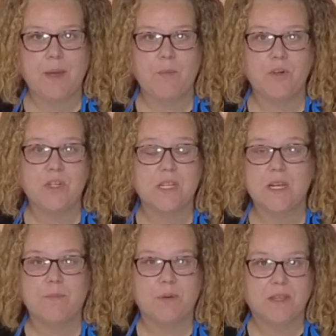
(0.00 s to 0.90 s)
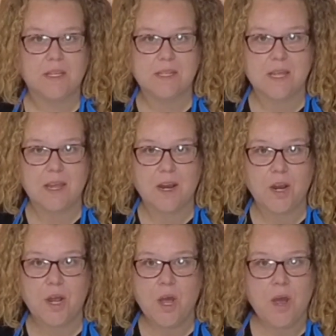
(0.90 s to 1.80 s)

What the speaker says: And we're just going to put this in there